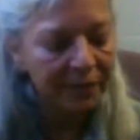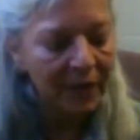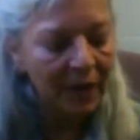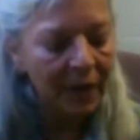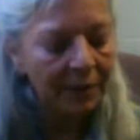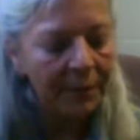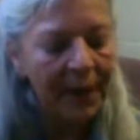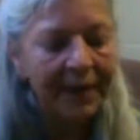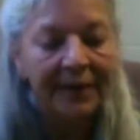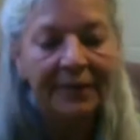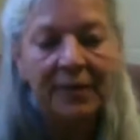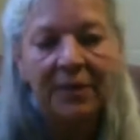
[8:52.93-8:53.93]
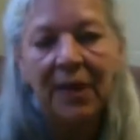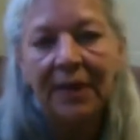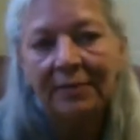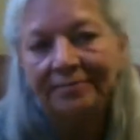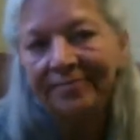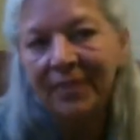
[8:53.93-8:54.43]
and even
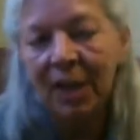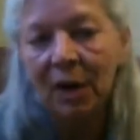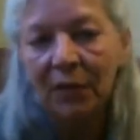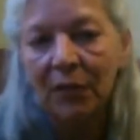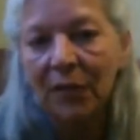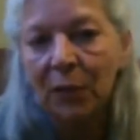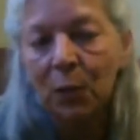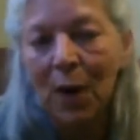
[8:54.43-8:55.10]
like, you know, for little